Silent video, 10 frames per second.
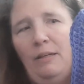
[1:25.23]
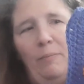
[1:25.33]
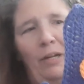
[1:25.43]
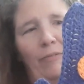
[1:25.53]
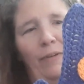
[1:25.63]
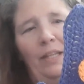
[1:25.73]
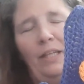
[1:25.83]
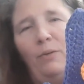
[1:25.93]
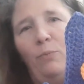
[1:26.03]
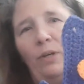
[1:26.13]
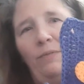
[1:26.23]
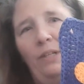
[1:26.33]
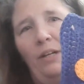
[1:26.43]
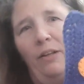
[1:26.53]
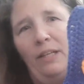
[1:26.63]
but I finally weaved
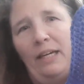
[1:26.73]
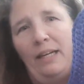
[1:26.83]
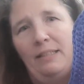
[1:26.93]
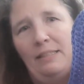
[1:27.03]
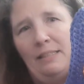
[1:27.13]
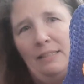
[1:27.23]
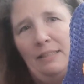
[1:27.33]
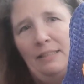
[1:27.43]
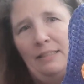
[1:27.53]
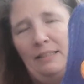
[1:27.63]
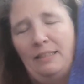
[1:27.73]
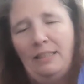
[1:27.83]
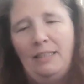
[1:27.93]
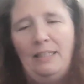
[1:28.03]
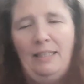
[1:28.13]
in all the ends,
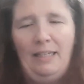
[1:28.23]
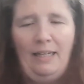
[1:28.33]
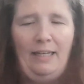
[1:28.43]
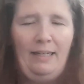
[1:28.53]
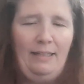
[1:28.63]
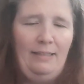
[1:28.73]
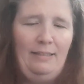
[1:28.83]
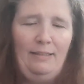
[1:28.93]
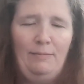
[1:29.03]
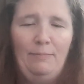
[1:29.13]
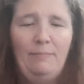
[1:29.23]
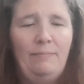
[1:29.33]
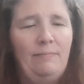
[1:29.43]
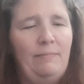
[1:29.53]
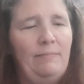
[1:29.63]
and
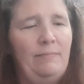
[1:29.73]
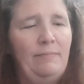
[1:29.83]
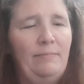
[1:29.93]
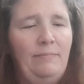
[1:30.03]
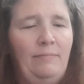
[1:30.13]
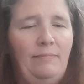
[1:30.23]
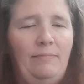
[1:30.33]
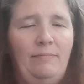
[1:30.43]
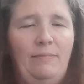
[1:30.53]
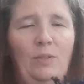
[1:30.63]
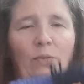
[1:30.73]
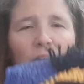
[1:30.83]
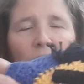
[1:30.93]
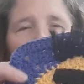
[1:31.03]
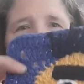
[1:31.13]
so they
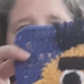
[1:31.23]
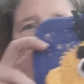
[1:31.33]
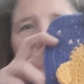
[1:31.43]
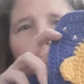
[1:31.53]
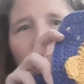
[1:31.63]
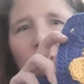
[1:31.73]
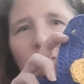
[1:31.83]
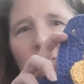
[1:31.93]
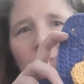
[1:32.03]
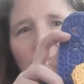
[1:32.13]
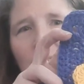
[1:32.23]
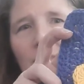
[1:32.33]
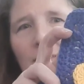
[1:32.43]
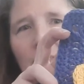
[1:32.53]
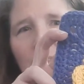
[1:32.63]
are for sale.
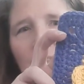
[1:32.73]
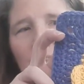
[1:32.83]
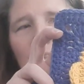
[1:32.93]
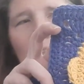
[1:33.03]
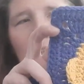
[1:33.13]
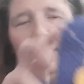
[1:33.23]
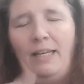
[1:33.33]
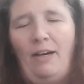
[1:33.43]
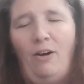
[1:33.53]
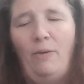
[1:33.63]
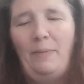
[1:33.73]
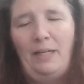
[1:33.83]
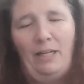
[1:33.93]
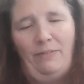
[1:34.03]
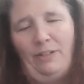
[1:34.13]
They are made
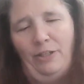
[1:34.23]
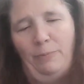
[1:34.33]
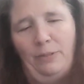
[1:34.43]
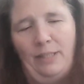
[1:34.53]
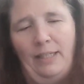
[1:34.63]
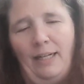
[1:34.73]
out of 100%